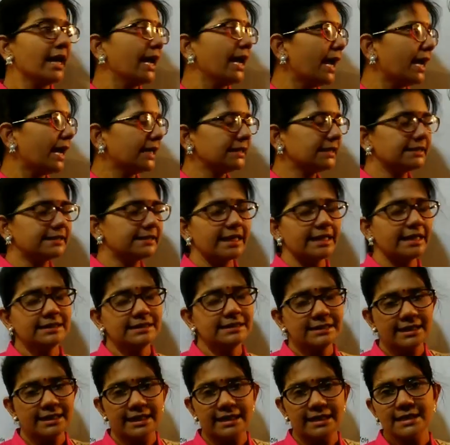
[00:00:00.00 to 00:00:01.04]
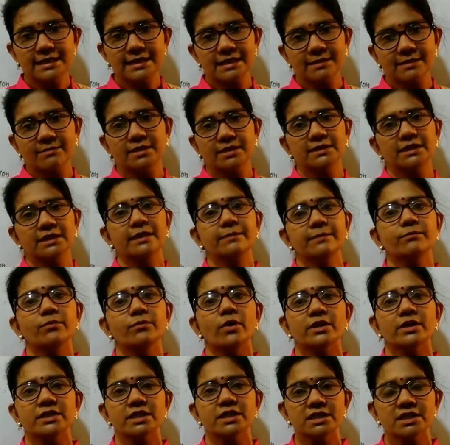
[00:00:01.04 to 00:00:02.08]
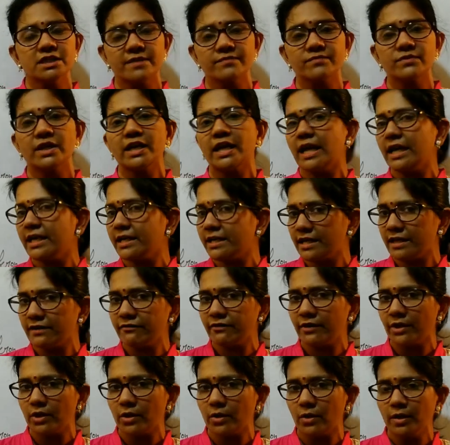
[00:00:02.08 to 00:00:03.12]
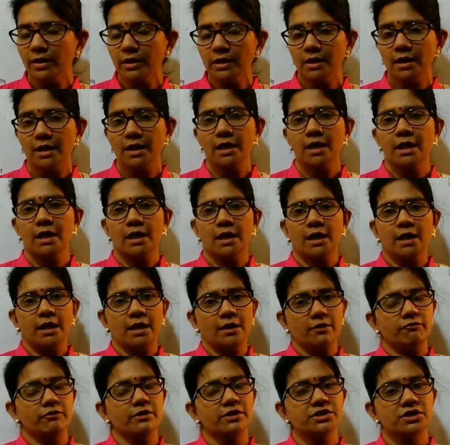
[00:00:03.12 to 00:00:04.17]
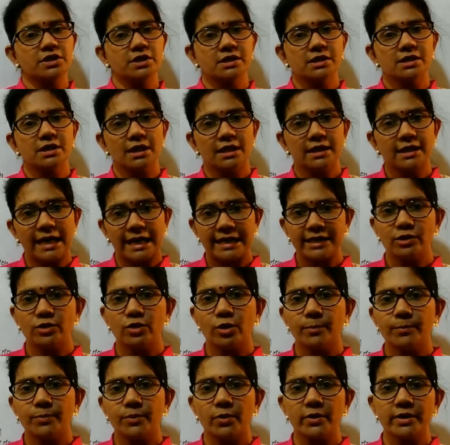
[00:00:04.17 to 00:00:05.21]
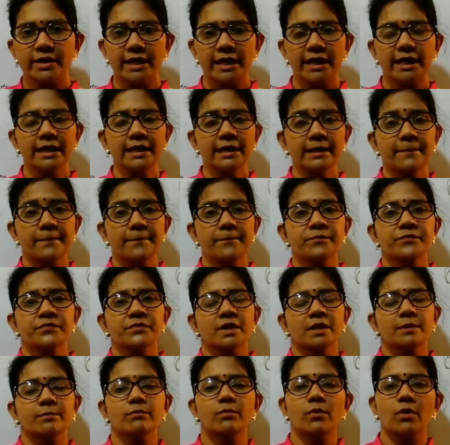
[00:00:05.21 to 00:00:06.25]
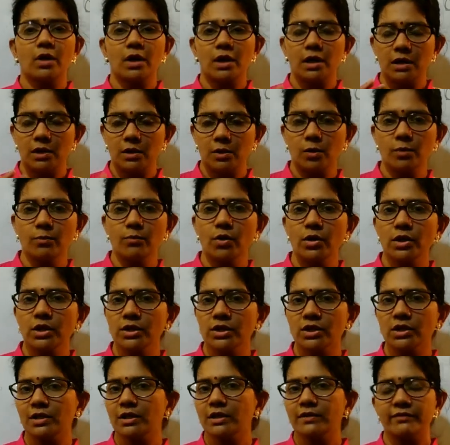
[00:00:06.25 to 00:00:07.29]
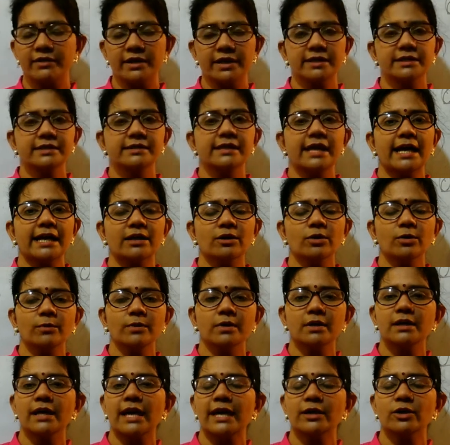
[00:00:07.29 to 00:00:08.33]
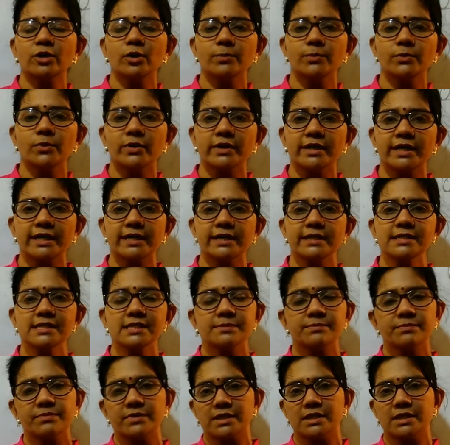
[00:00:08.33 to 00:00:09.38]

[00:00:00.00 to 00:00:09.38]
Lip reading: And then there are some other important terms, the interferon, which is the glycoprotein, low molecular weight glycoproteins